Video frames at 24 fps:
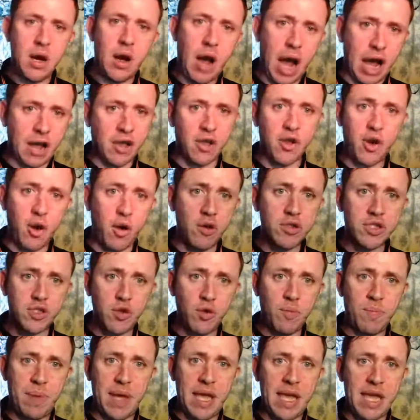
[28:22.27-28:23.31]
It could
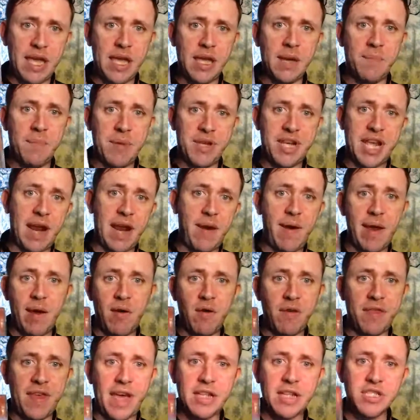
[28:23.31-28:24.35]
also be
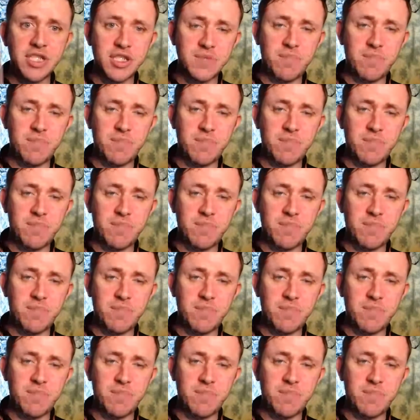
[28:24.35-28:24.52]
material things,